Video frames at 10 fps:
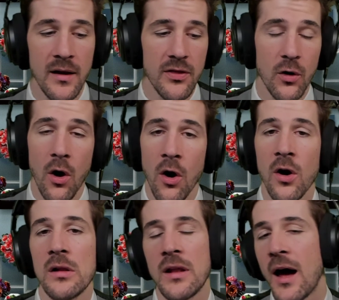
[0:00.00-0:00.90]
There are
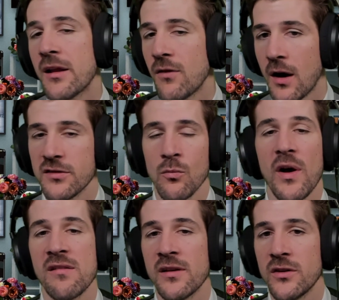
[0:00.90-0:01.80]
a lot of awesome
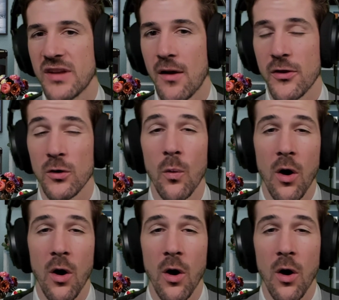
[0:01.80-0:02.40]
wedding vendors out there who